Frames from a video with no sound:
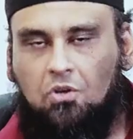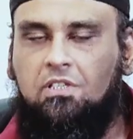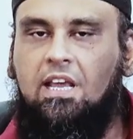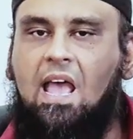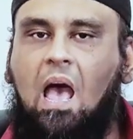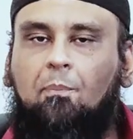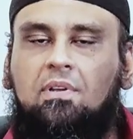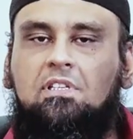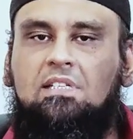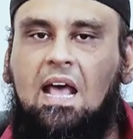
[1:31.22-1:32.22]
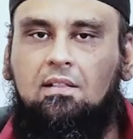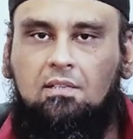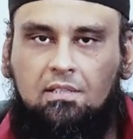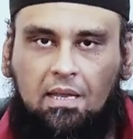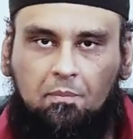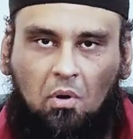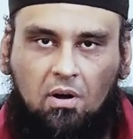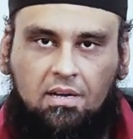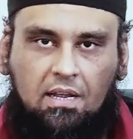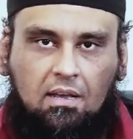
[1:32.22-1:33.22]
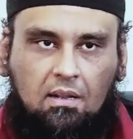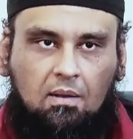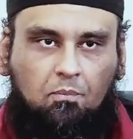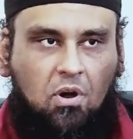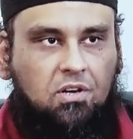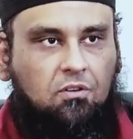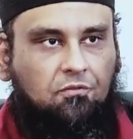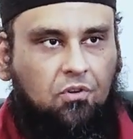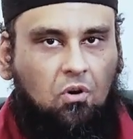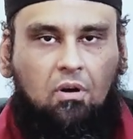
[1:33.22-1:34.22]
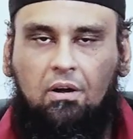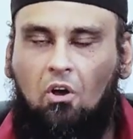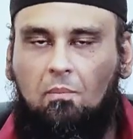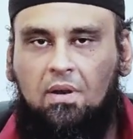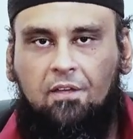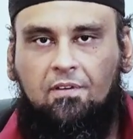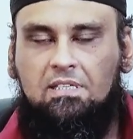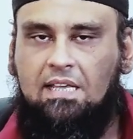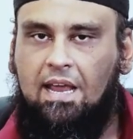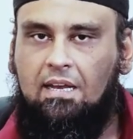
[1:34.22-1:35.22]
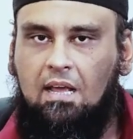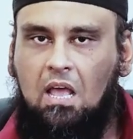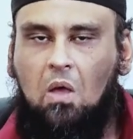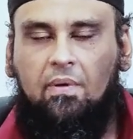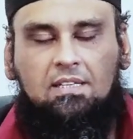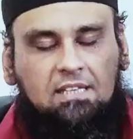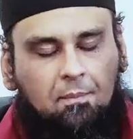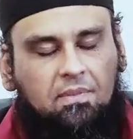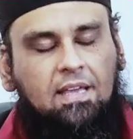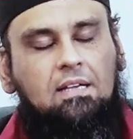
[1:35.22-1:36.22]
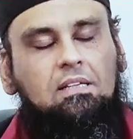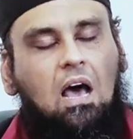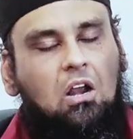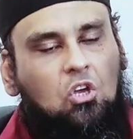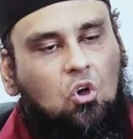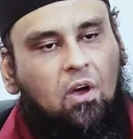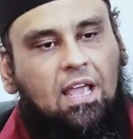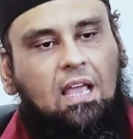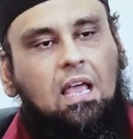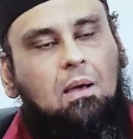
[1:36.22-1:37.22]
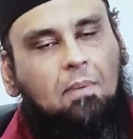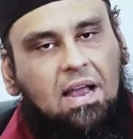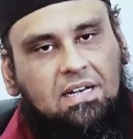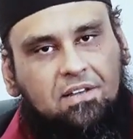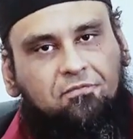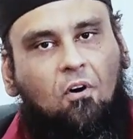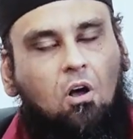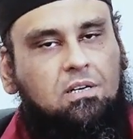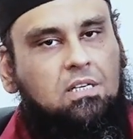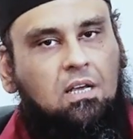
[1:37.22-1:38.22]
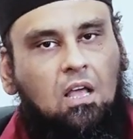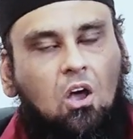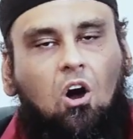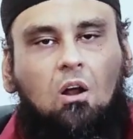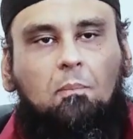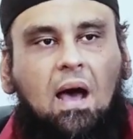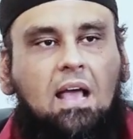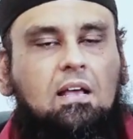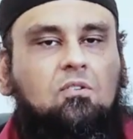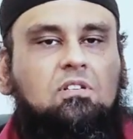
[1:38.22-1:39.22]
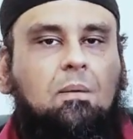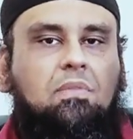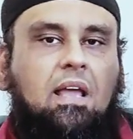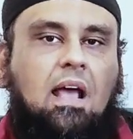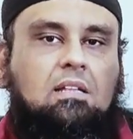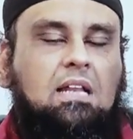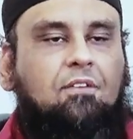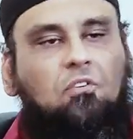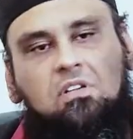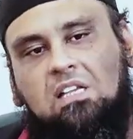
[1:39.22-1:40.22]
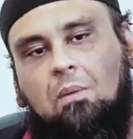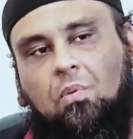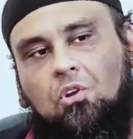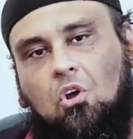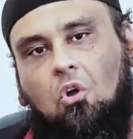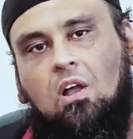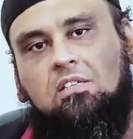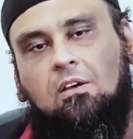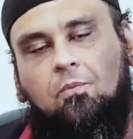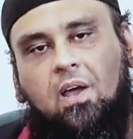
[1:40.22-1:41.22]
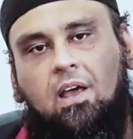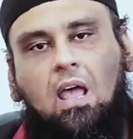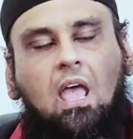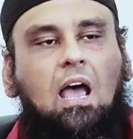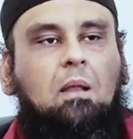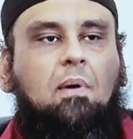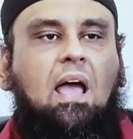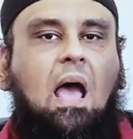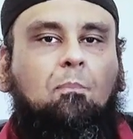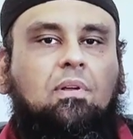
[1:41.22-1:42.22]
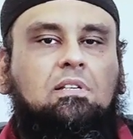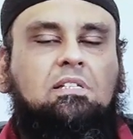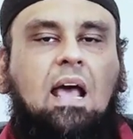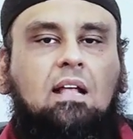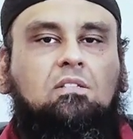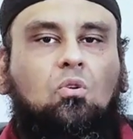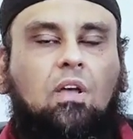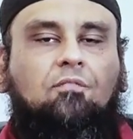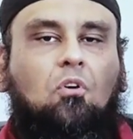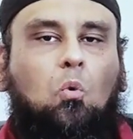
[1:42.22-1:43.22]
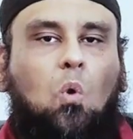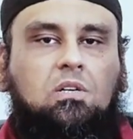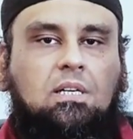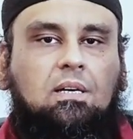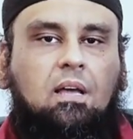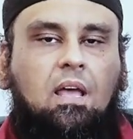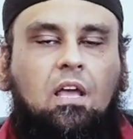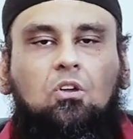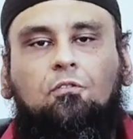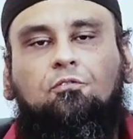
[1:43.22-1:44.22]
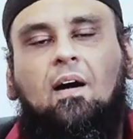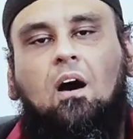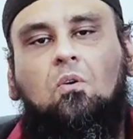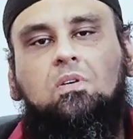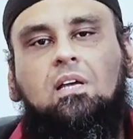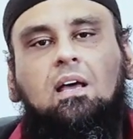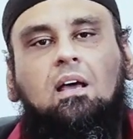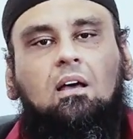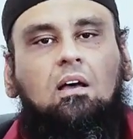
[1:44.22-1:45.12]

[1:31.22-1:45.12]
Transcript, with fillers: You see happenstance in political point of view, or normally we say it, when some things are going by default or by something else. Like for example, you're going somewhere and by happenstance looking for water, you found